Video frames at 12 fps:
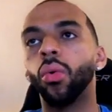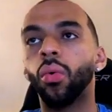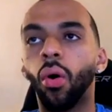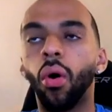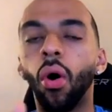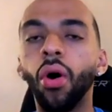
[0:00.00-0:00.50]

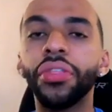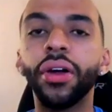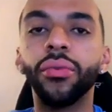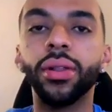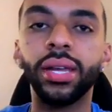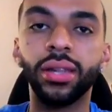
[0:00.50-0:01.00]
All they're
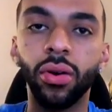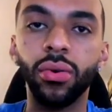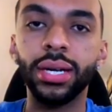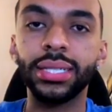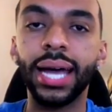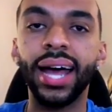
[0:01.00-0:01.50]
really doing
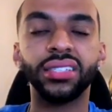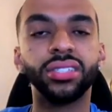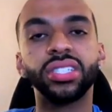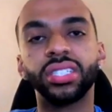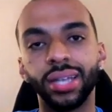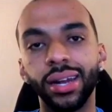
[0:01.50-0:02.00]
is, guys,
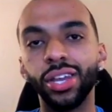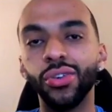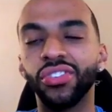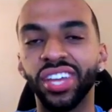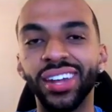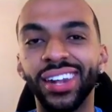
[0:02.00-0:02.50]

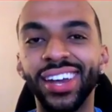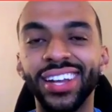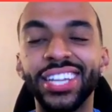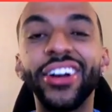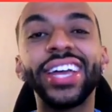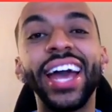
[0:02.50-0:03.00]

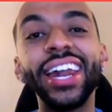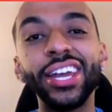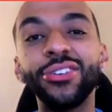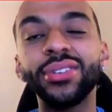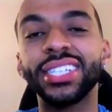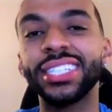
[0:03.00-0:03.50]
they're getting
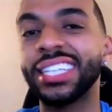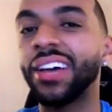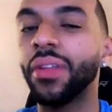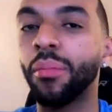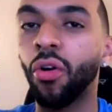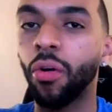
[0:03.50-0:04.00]
you to send
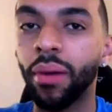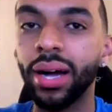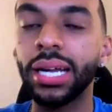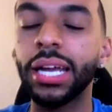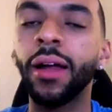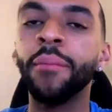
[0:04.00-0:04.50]
them more
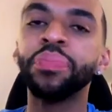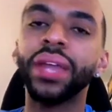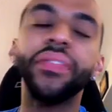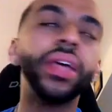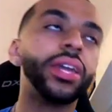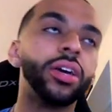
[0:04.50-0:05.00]
money,
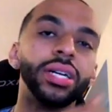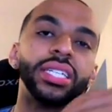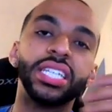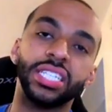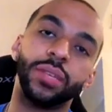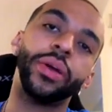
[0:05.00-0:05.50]
and then they're going to
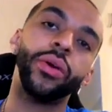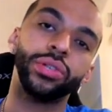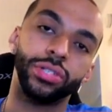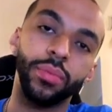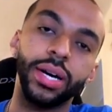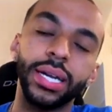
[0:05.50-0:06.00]
disappear with
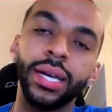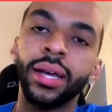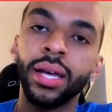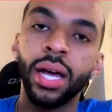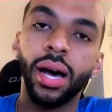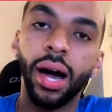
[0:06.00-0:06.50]
your money.
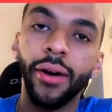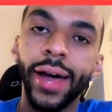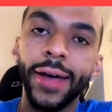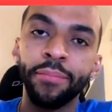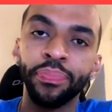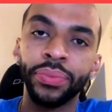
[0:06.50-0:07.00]
All
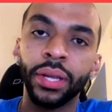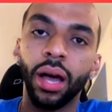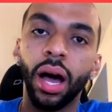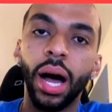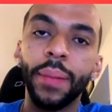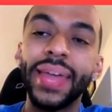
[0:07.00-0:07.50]
right,
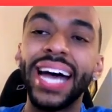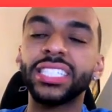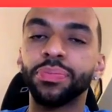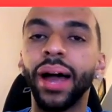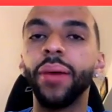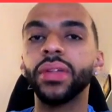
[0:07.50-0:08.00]
that's
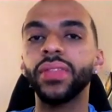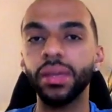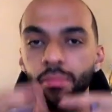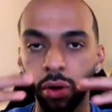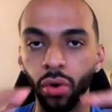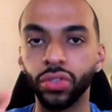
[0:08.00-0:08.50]
probably the
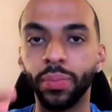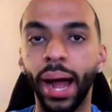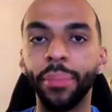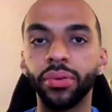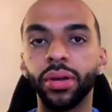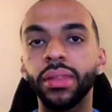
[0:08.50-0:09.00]
most
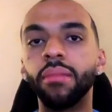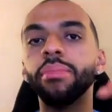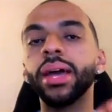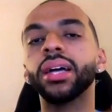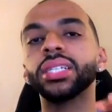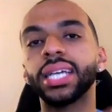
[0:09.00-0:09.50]
popular and the
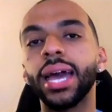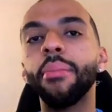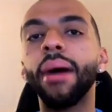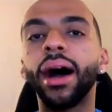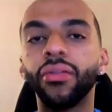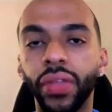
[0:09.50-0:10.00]
biggest scam
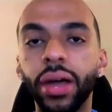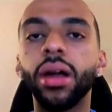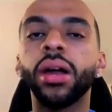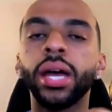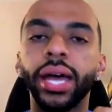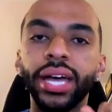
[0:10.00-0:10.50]
out there,
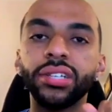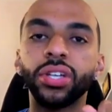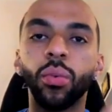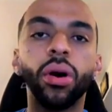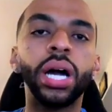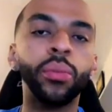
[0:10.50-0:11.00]
is the
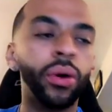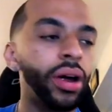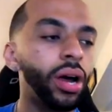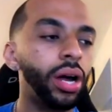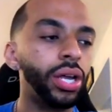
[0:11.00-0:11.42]
one where,